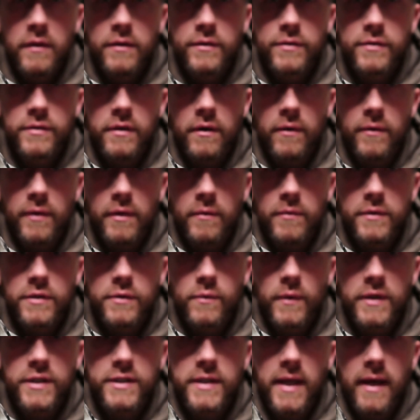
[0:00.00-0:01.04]
So you would
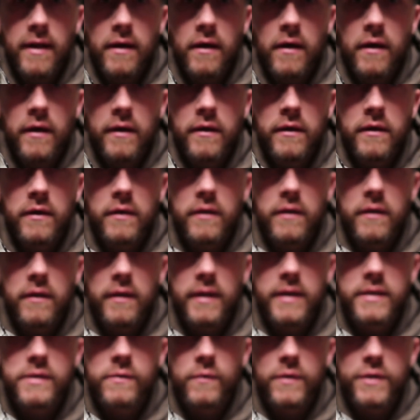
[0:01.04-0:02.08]
switch that on.
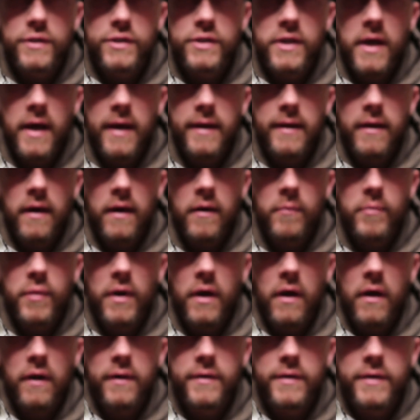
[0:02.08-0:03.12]
This would shine up
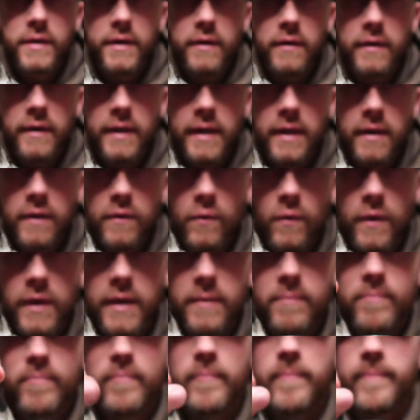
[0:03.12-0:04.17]
onto your decoy.
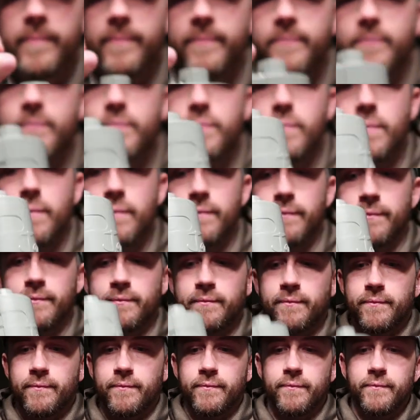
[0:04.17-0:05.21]

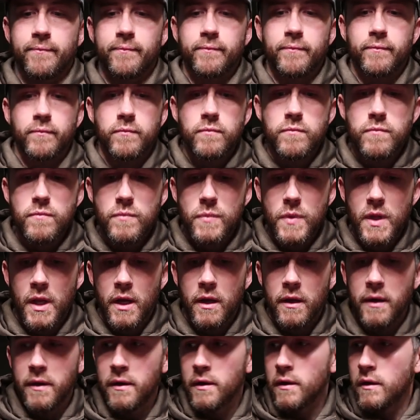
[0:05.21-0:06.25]

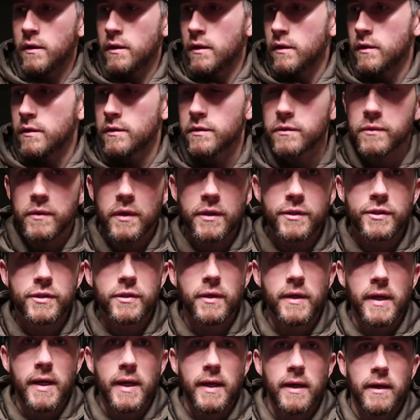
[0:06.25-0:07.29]
So I'll show
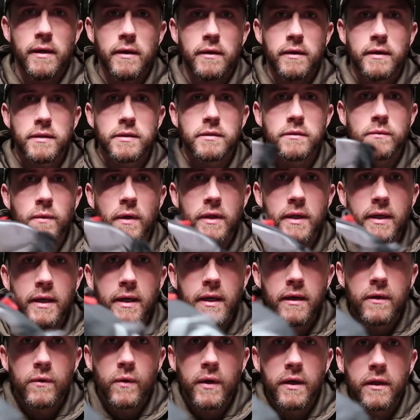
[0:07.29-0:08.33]
you here. This is what the
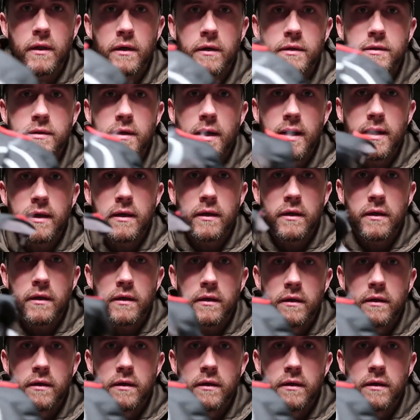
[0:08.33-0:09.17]
decoy looks like.